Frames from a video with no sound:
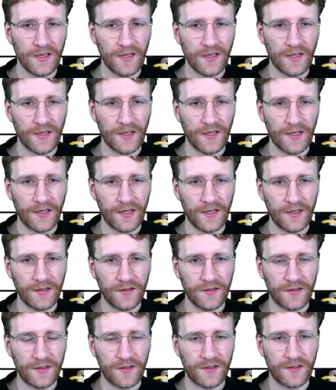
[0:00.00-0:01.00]

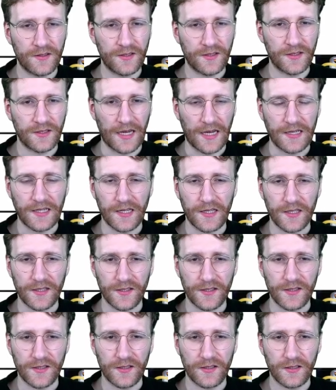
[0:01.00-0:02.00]
And
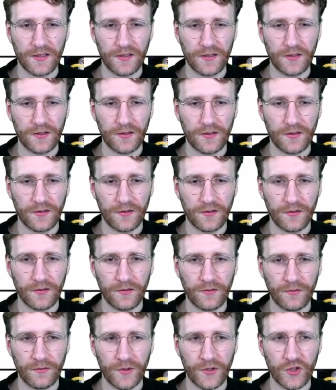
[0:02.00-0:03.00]
Stardust,
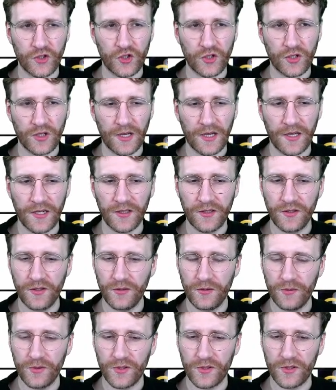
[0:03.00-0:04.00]
which I
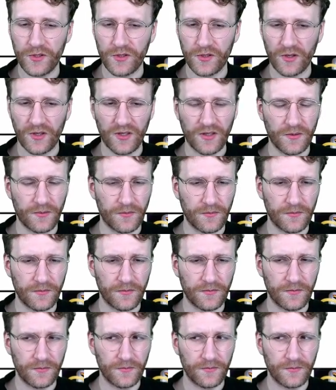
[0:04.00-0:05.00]
do Solemn.
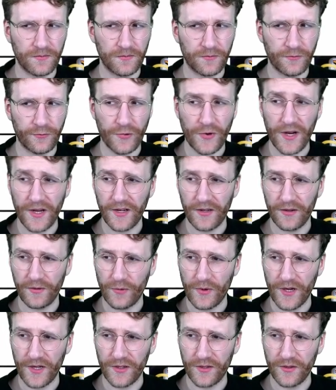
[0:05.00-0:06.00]
Why?
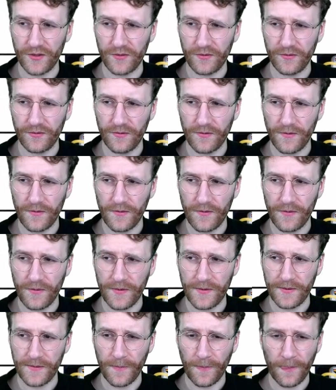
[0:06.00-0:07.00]
Why though?
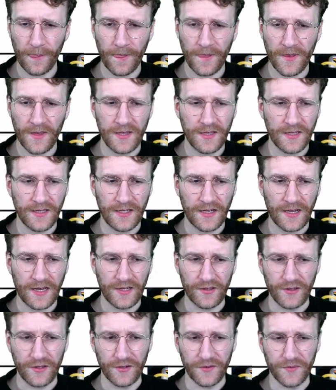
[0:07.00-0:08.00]
I
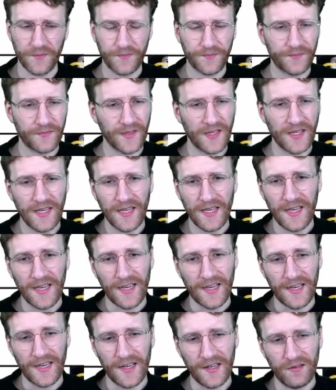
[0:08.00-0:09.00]
don't
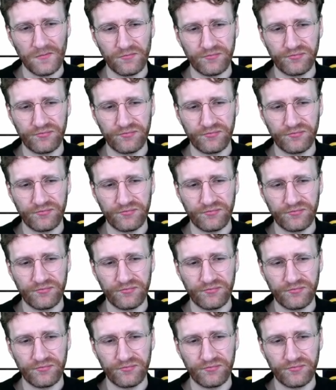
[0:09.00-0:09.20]
know.